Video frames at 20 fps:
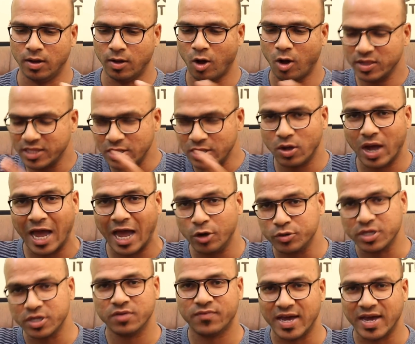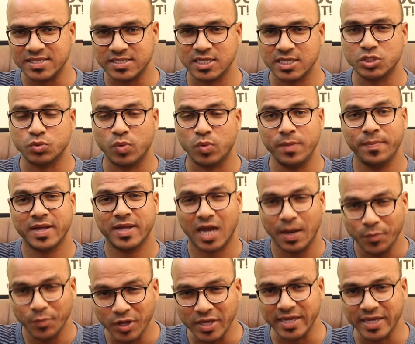all the IoT devices will be
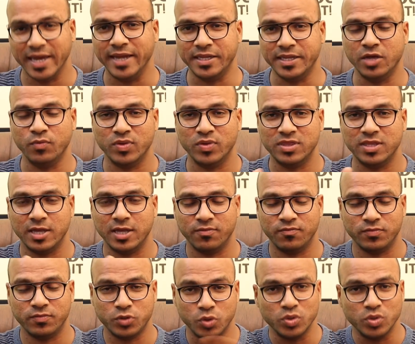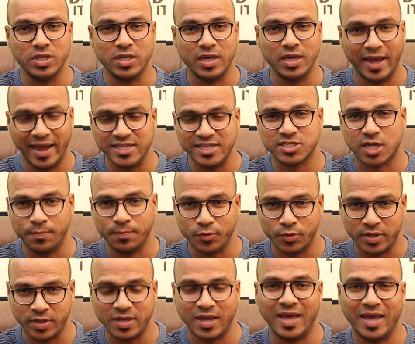communicating with to the edge
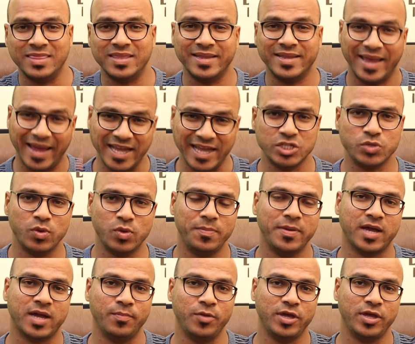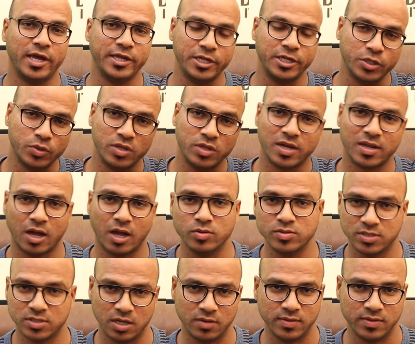computing, and then edge will be communicating to the
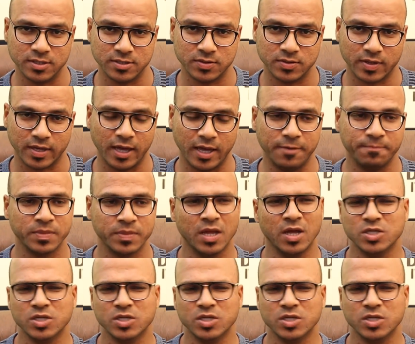cloud servers, okay?